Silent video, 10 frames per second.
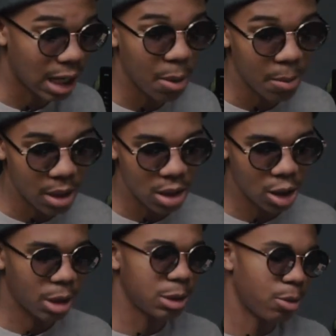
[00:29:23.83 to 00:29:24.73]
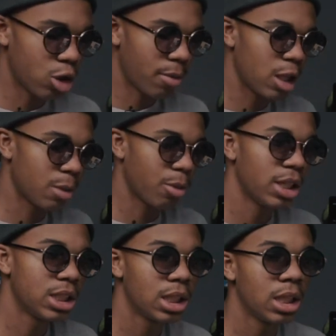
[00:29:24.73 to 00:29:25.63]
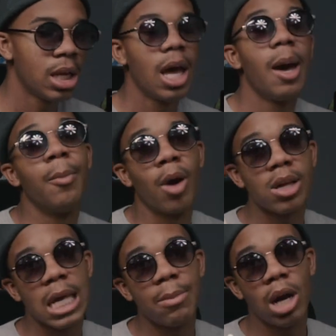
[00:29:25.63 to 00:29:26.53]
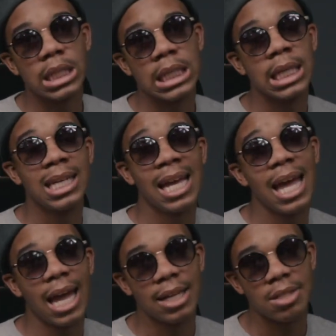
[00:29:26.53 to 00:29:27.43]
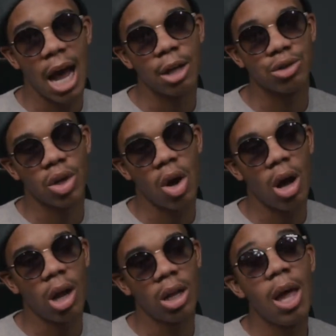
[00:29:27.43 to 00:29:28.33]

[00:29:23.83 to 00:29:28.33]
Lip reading: Not my biggest inspiration, but who's my inspiration? Marseille Martin and Todrick Hall.